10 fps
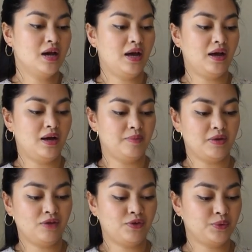
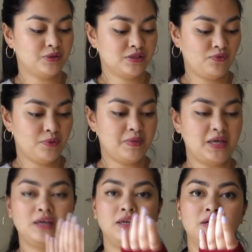If it was for
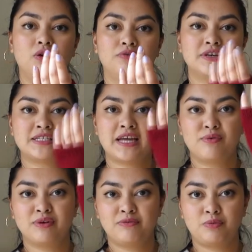me, obviously
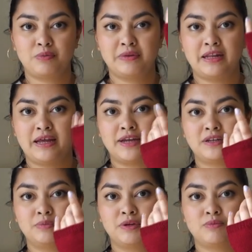I would have probably
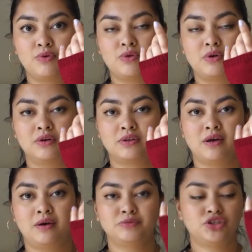liked a bit more
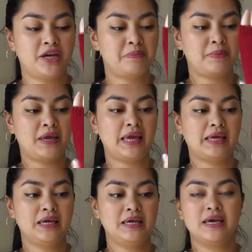thumb
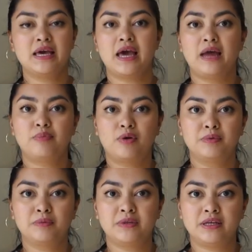shaping, and
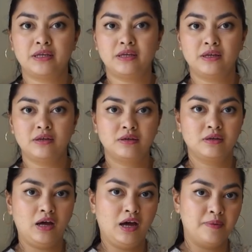probably
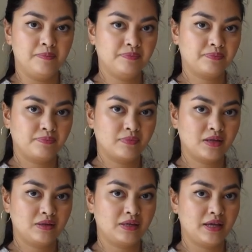
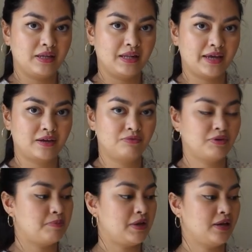in like a
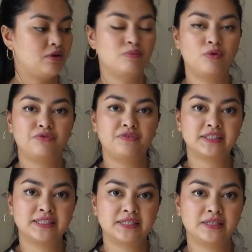ribbing or more
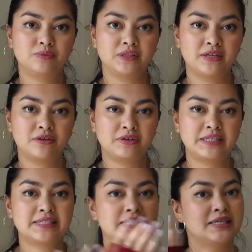fitted with
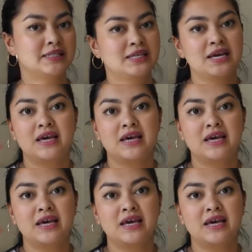increases.